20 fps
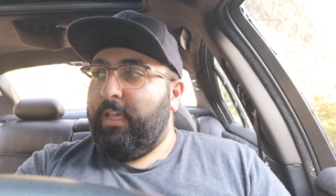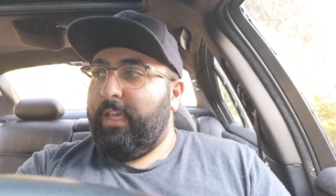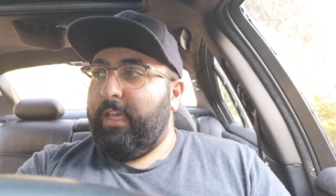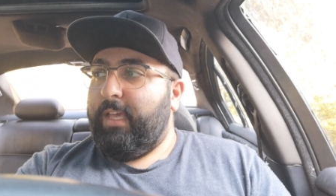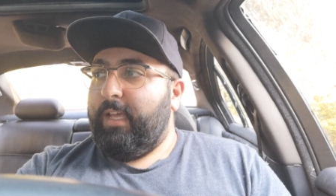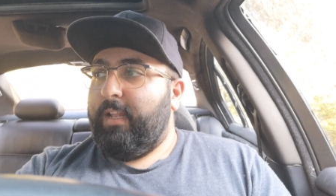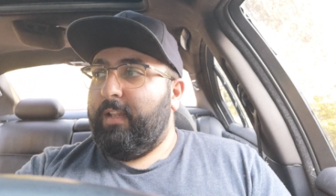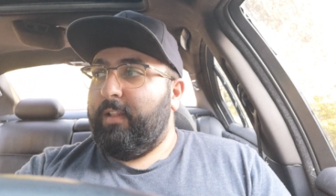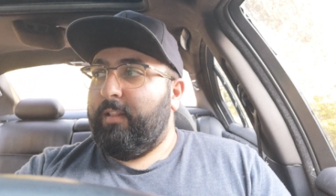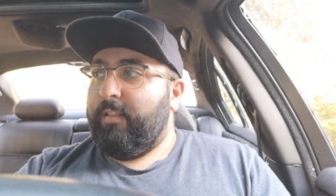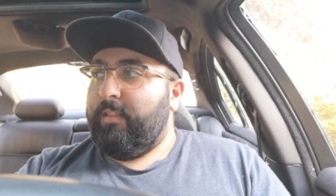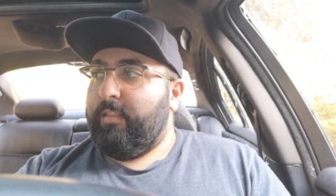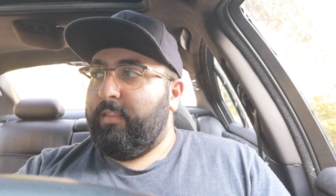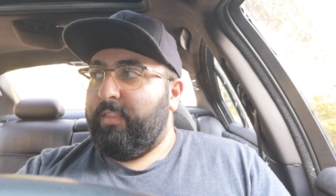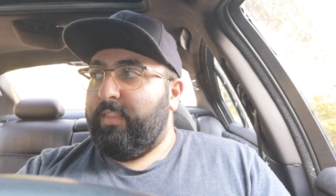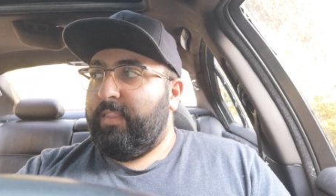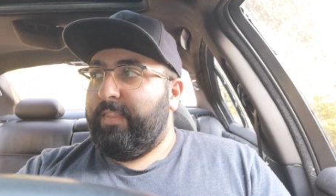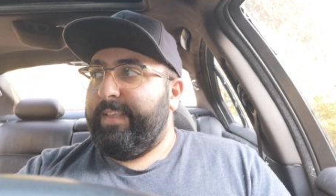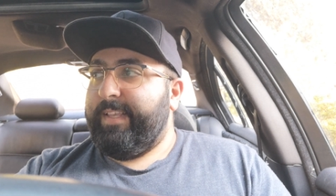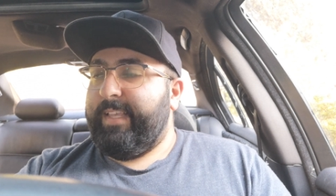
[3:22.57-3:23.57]
And
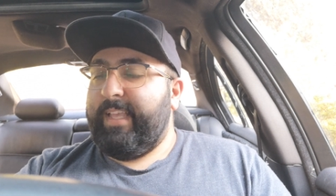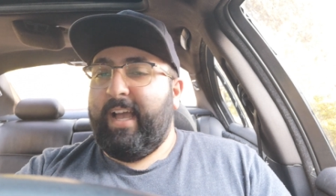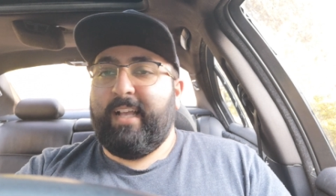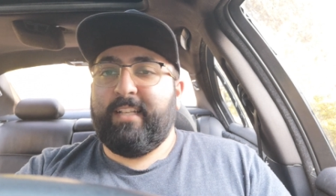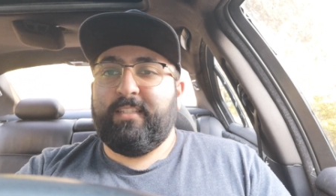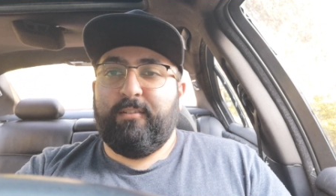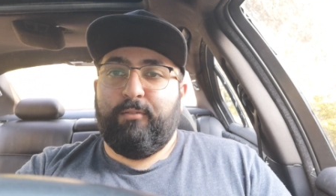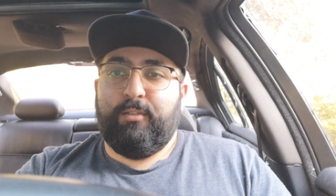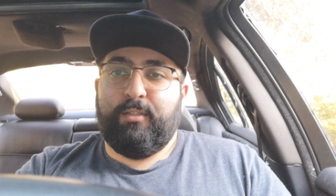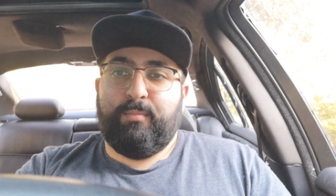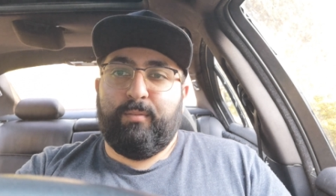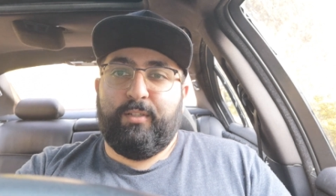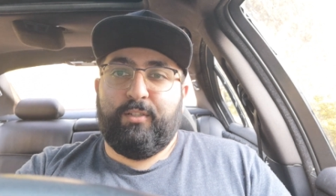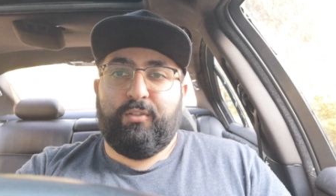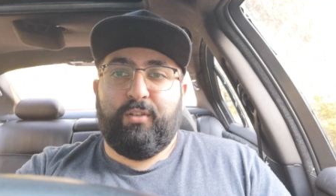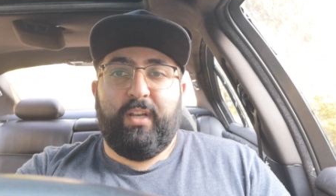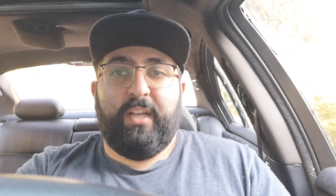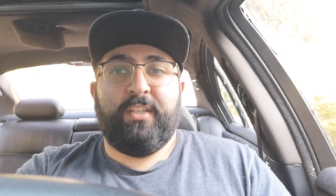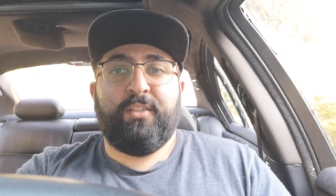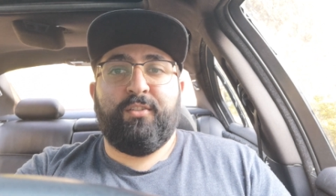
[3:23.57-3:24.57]
the gas, I was pretty
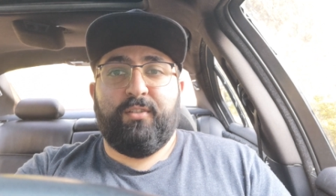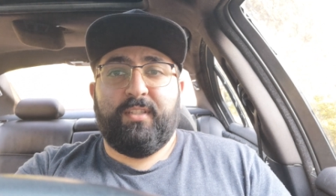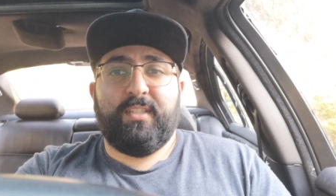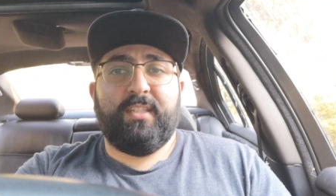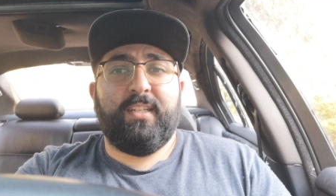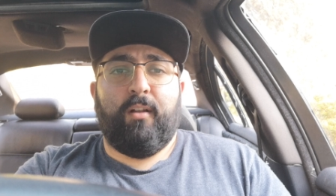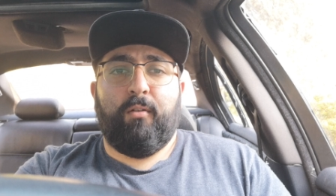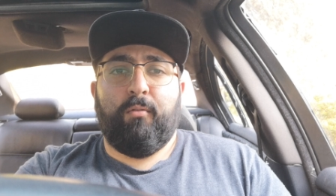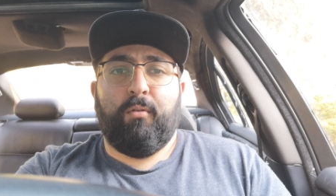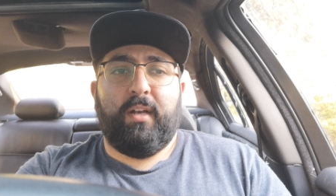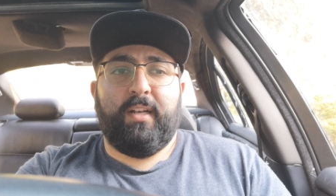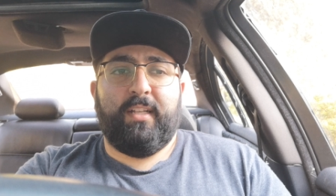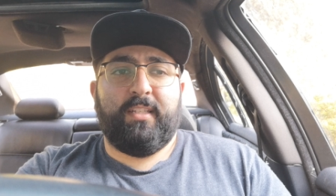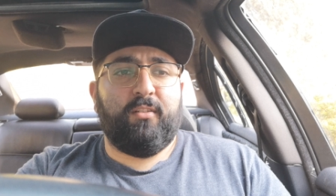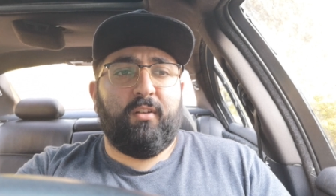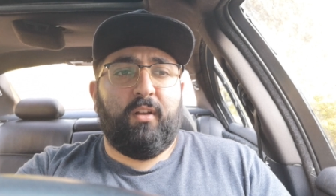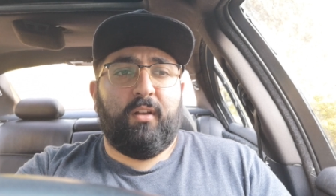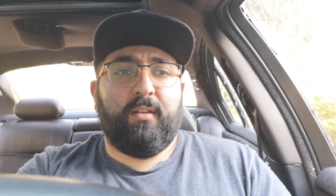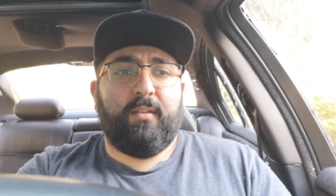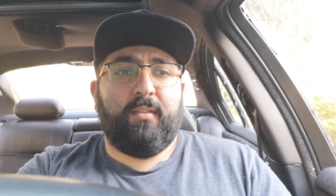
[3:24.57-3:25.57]
sure it should still run,
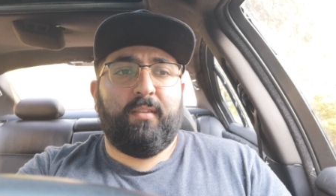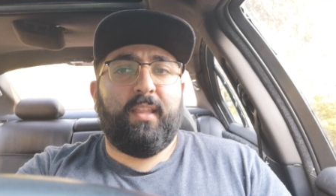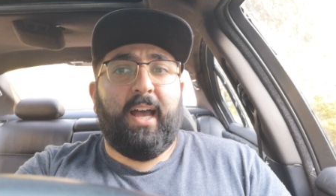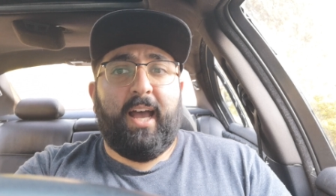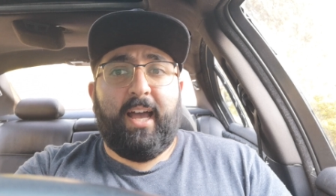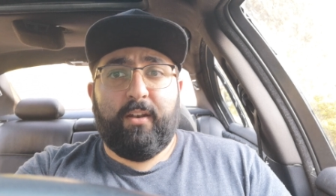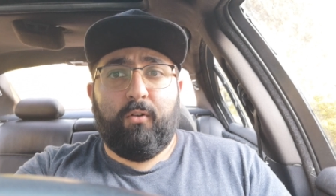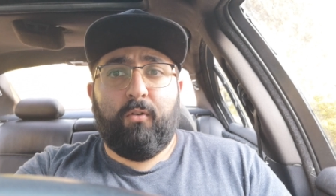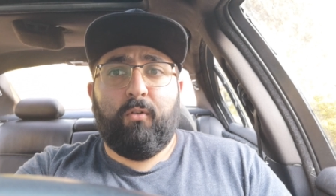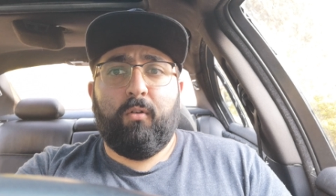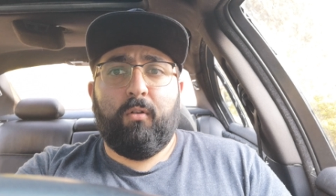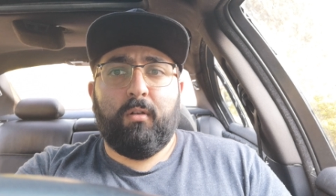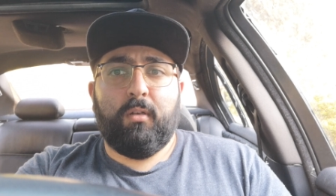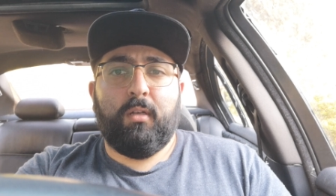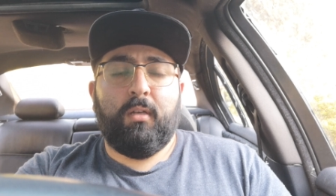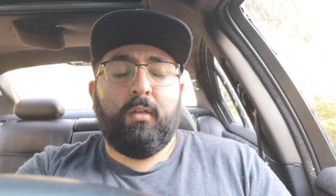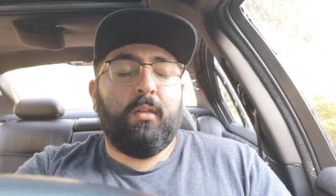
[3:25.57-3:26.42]
it's not that old.